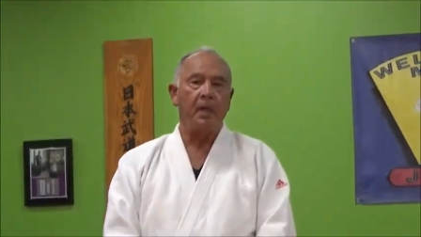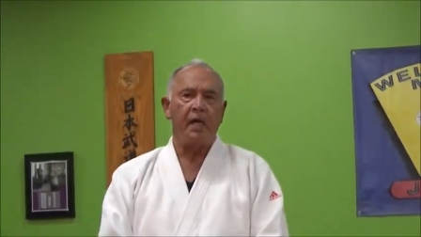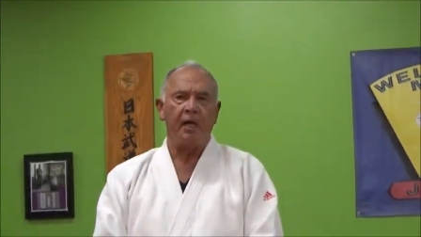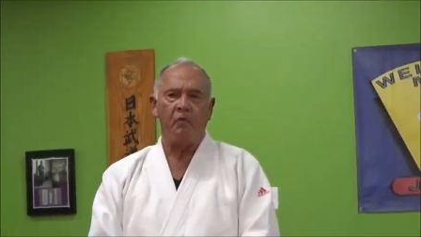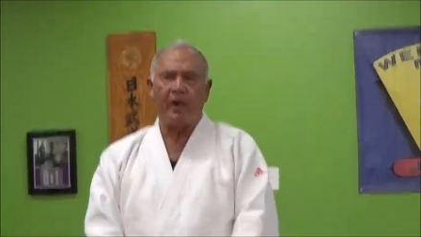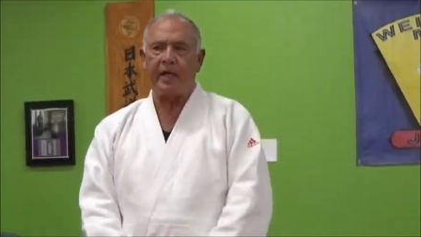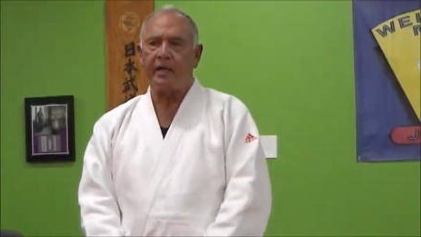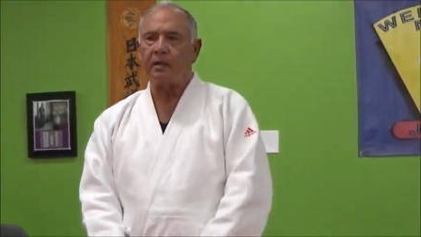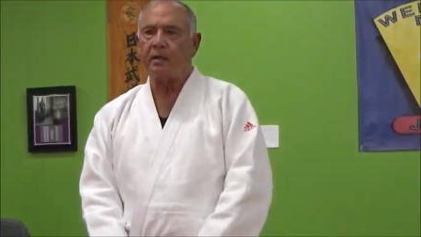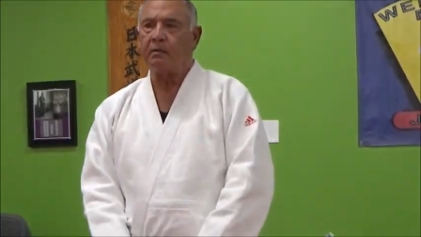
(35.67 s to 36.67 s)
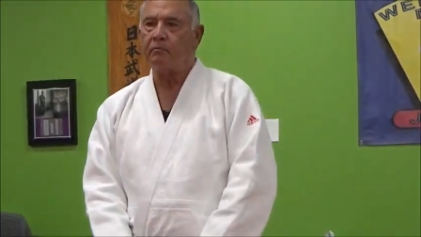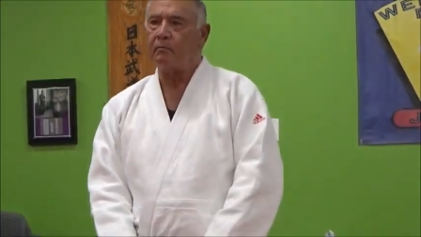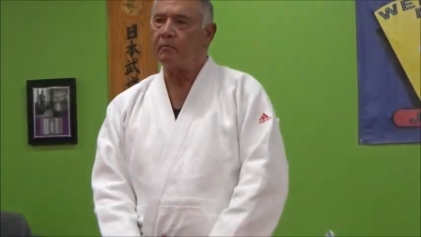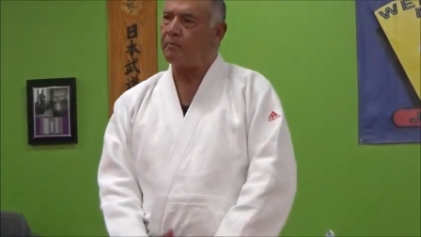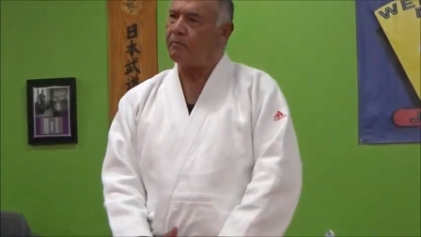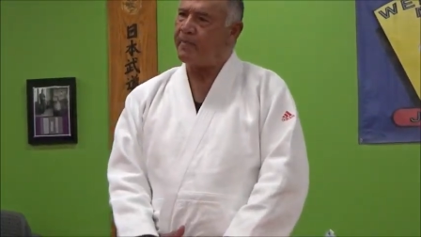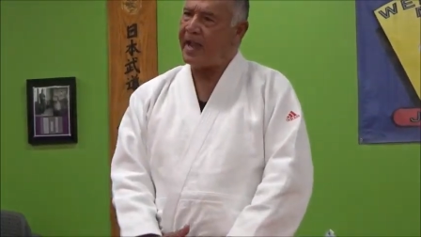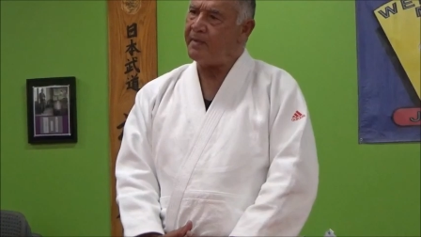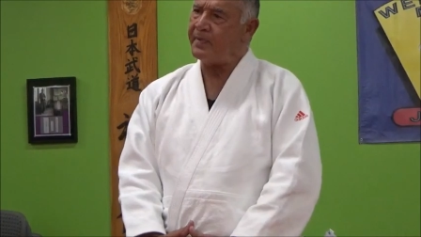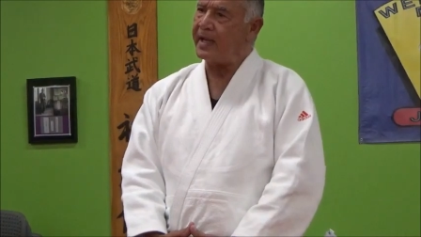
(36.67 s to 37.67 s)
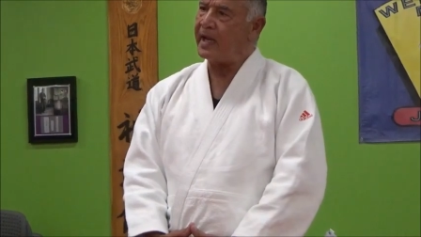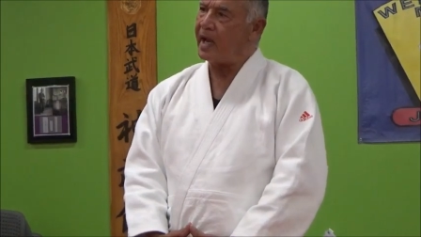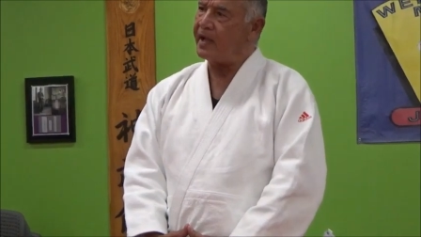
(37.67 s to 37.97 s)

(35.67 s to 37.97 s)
He weighed maybe, I